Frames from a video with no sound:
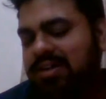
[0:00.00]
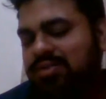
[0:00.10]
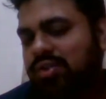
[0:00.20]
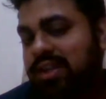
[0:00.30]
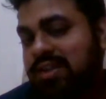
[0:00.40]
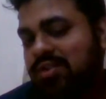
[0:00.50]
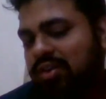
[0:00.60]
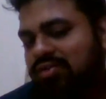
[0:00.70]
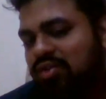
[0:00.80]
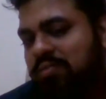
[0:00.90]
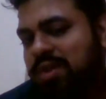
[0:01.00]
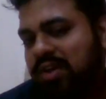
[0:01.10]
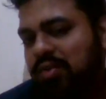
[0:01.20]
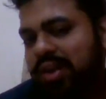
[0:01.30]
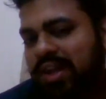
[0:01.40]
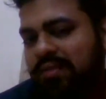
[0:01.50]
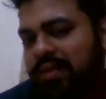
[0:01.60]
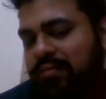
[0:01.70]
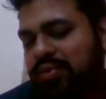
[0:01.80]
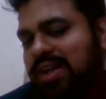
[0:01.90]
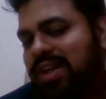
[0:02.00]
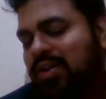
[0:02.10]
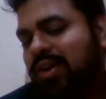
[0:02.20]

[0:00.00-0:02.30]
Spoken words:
should this also be a routine win for City,